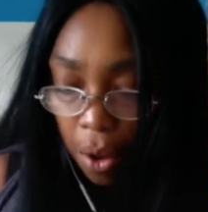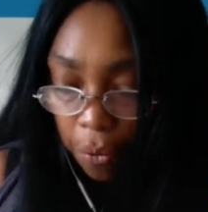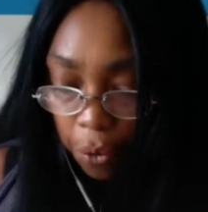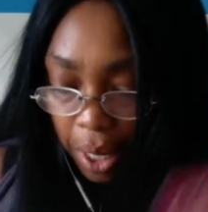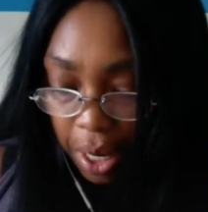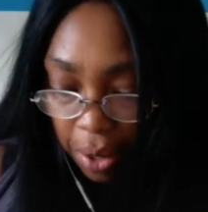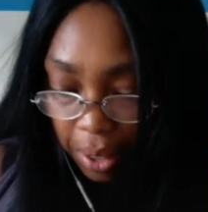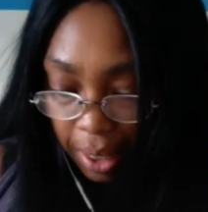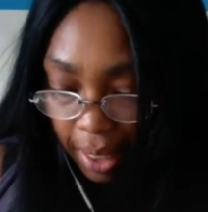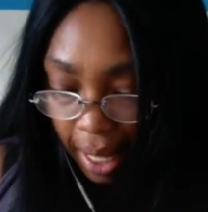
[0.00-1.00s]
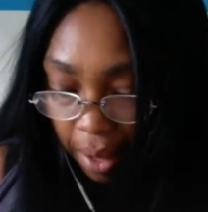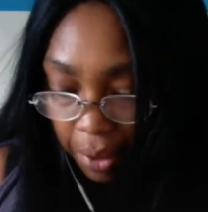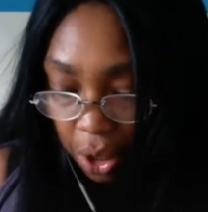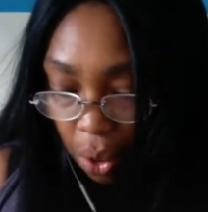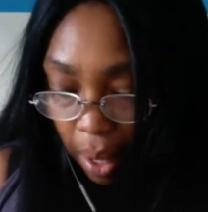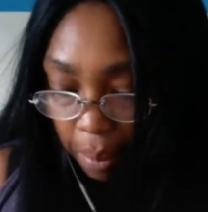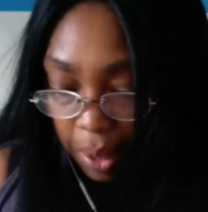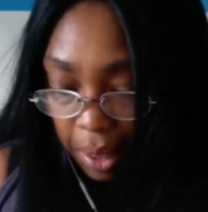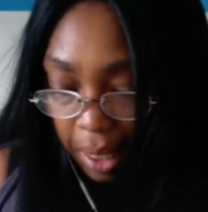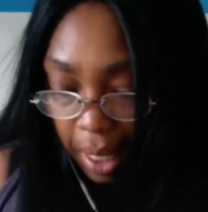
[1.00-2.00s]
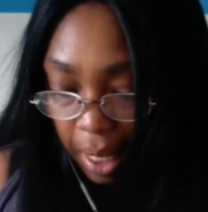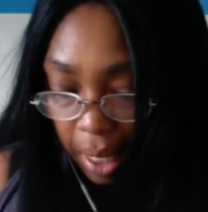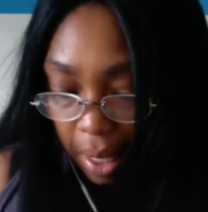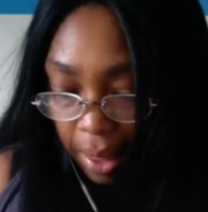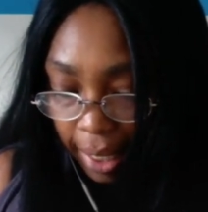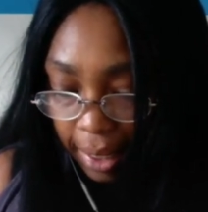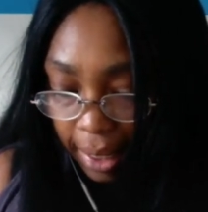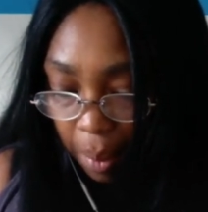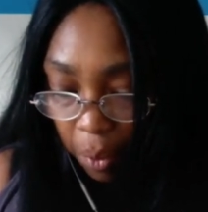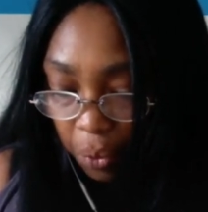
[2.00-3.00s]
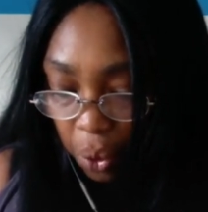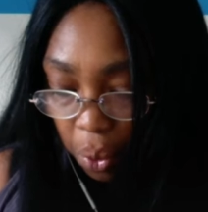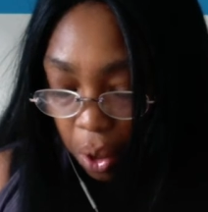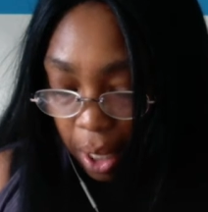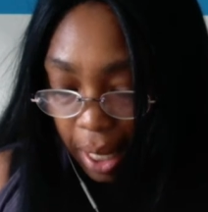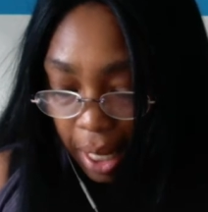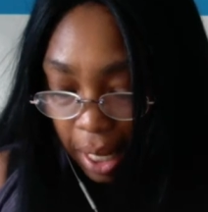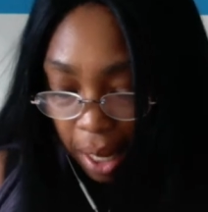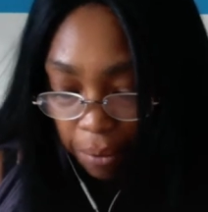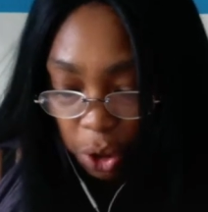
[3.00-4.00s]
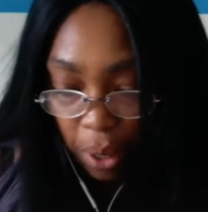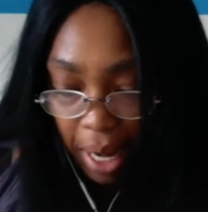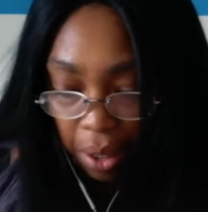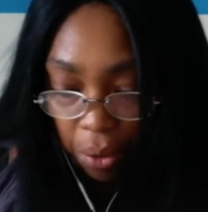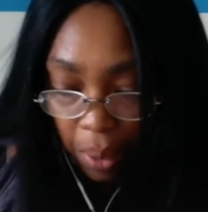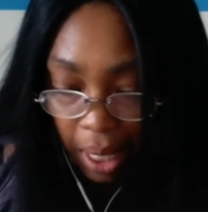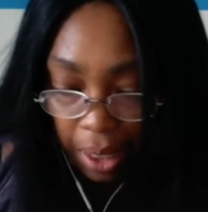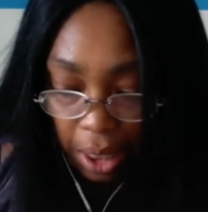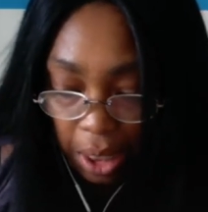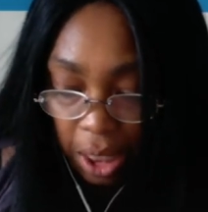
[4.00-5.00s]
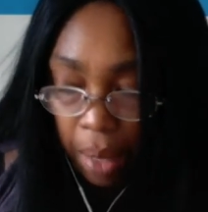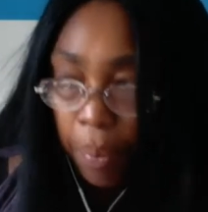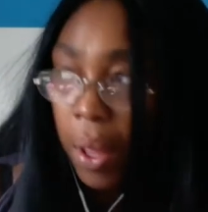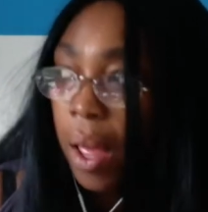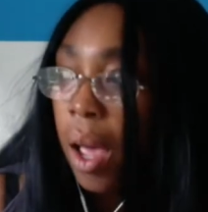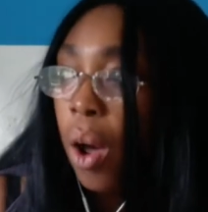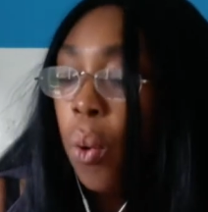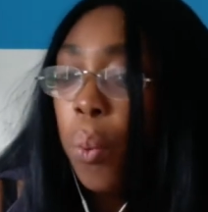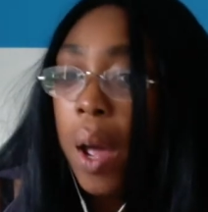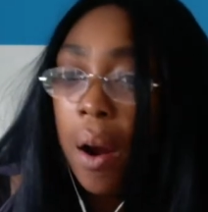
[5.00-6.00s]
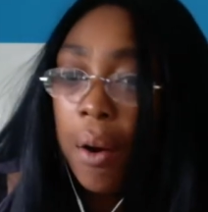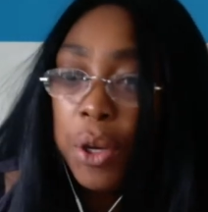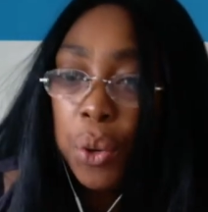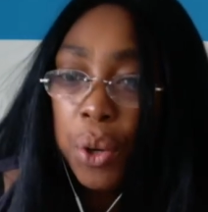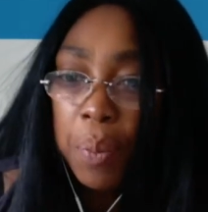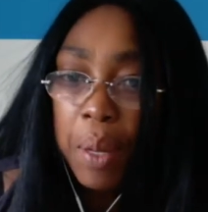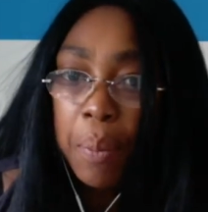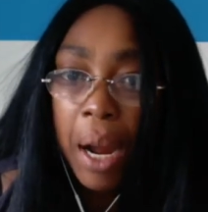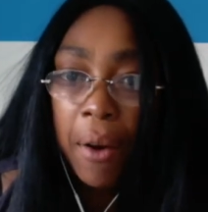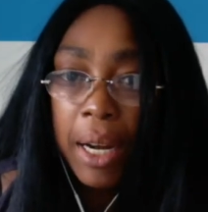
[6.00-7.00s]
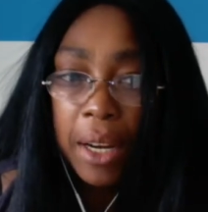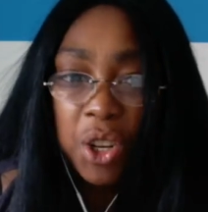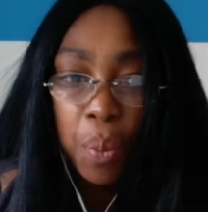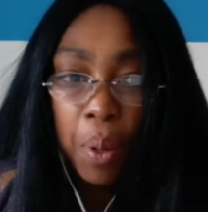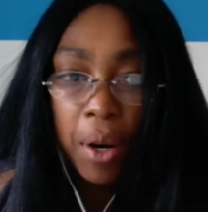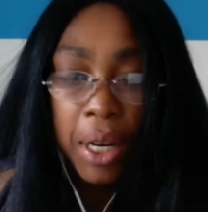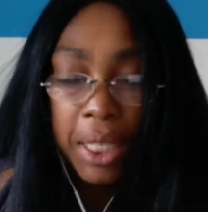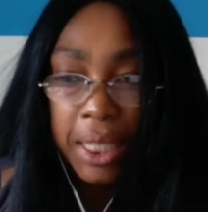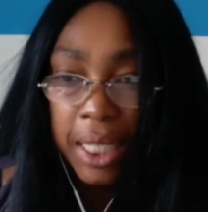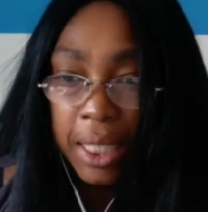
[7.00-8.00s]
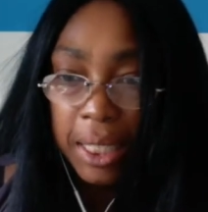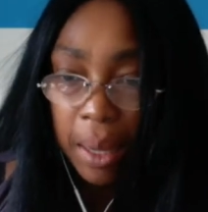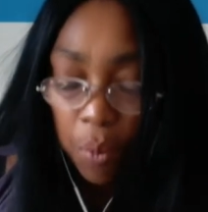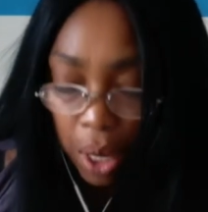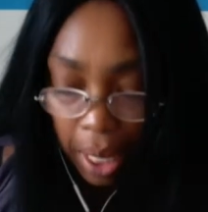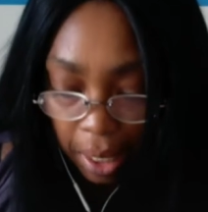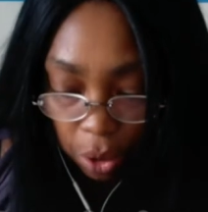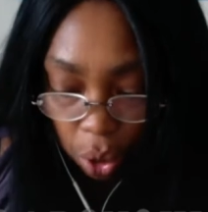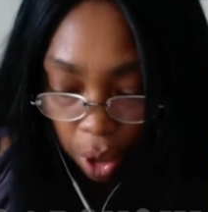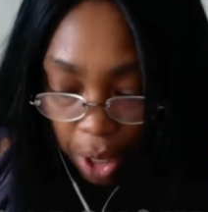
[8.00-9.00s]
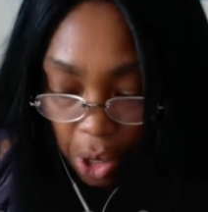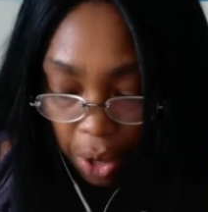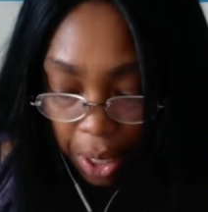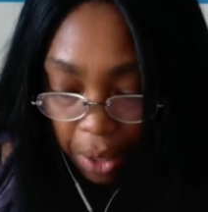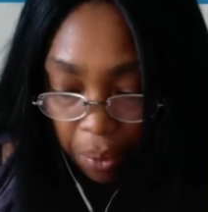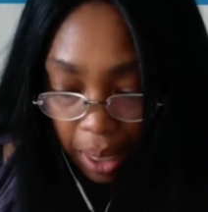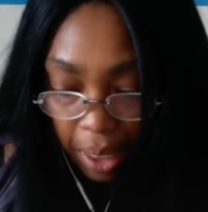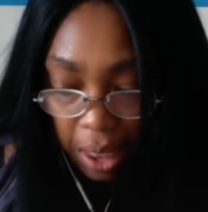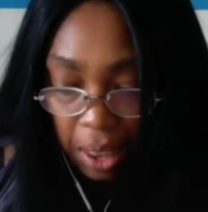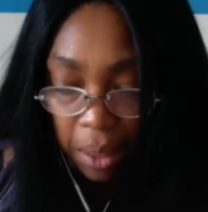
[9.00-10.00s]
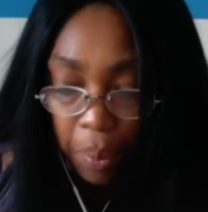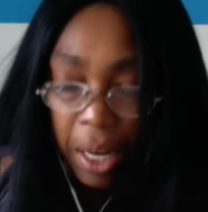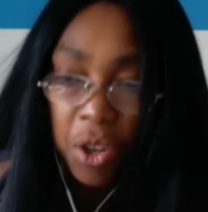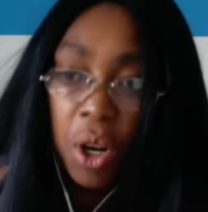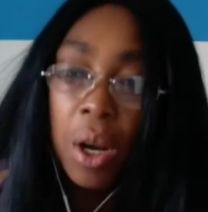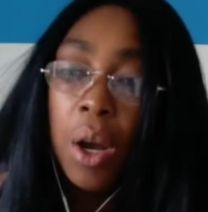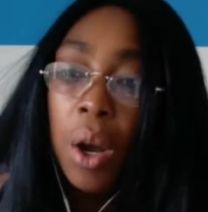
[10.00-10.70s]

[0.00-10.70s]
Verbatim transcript: Free yourself. So I'm seeing that some of you are in a love triangle relationship where you could be married and your partner is seeing someone else, or you're in a relationship and your